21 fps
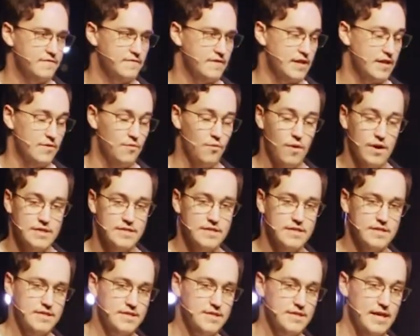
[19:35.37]
And it
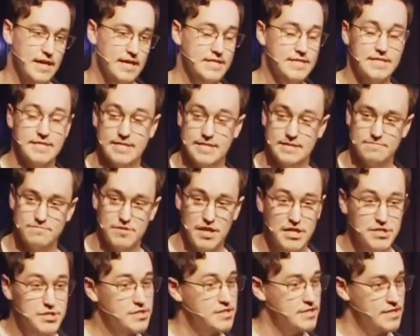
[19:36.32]
wasn't a,
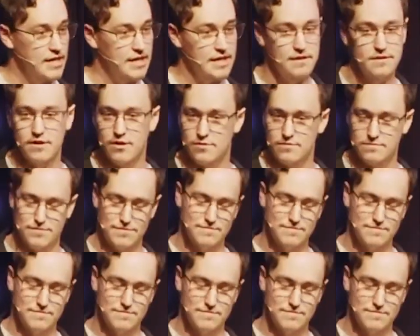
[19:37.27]
a sin, though